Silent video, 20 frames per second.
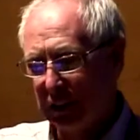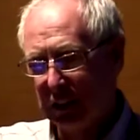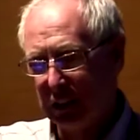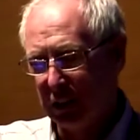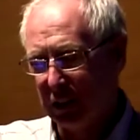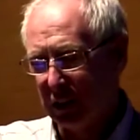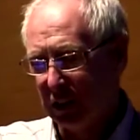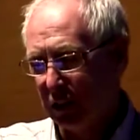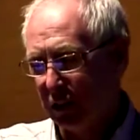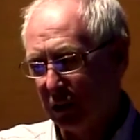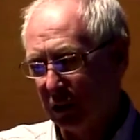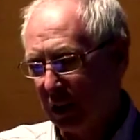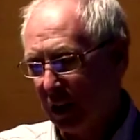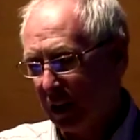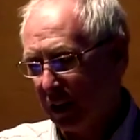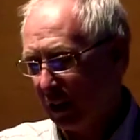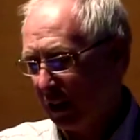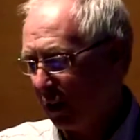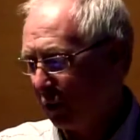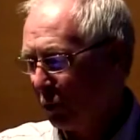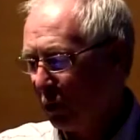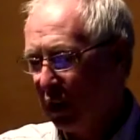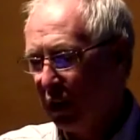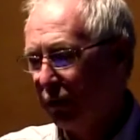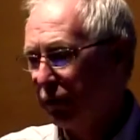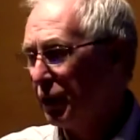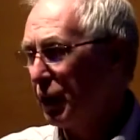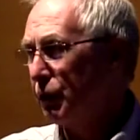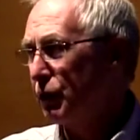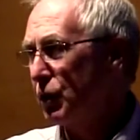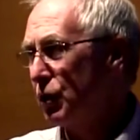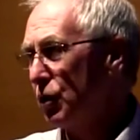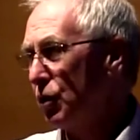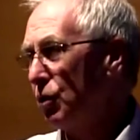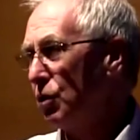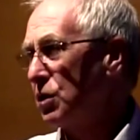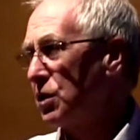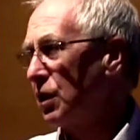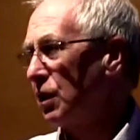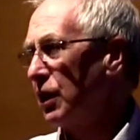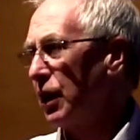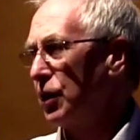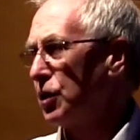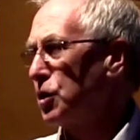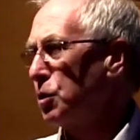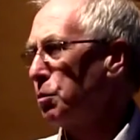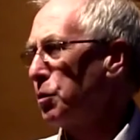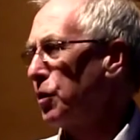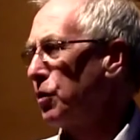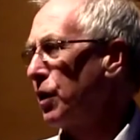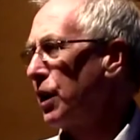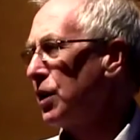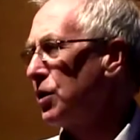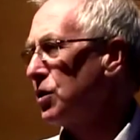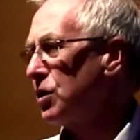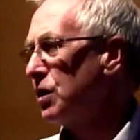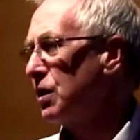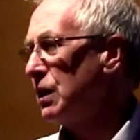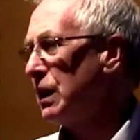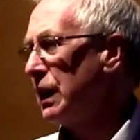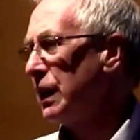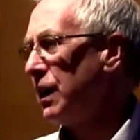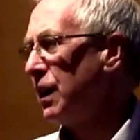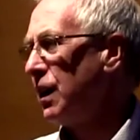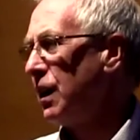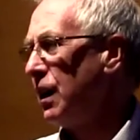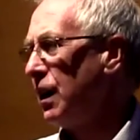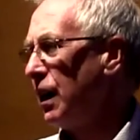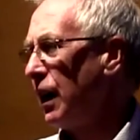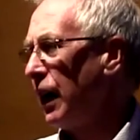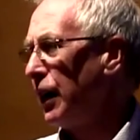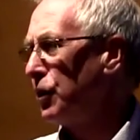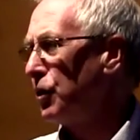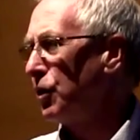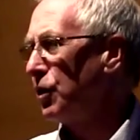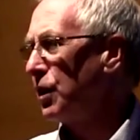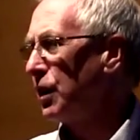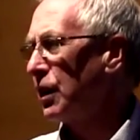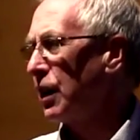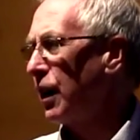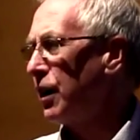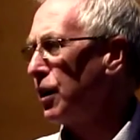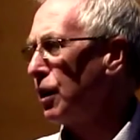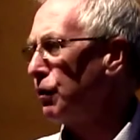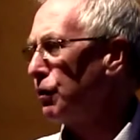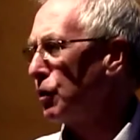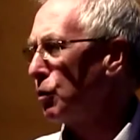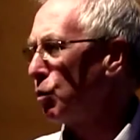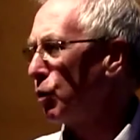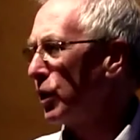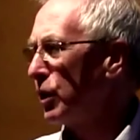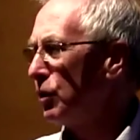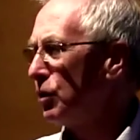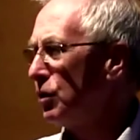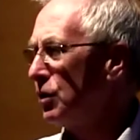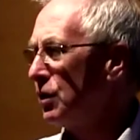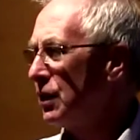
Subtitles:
Look, we have never used electroporation. I don't think I ever will.